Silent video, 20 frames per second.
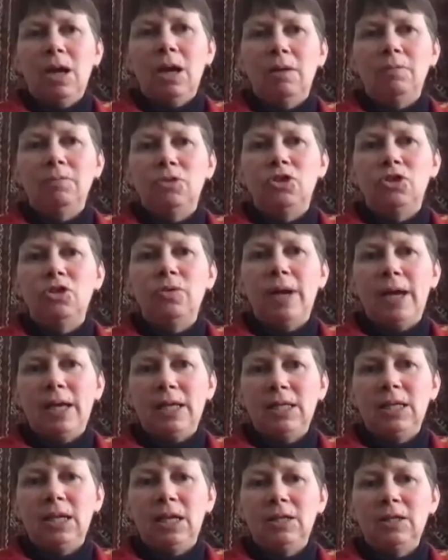2
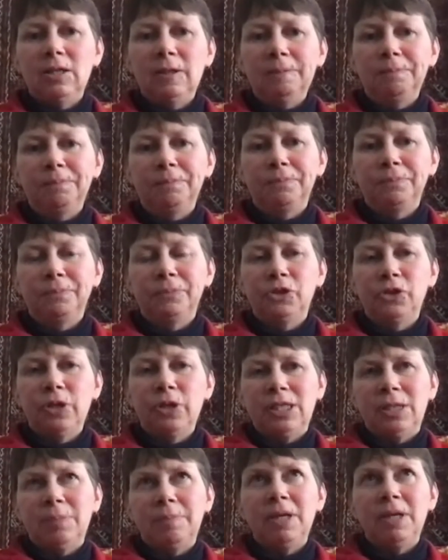essays. So
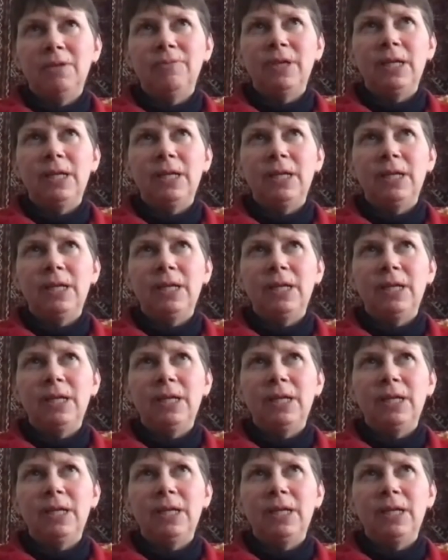that's a bit of an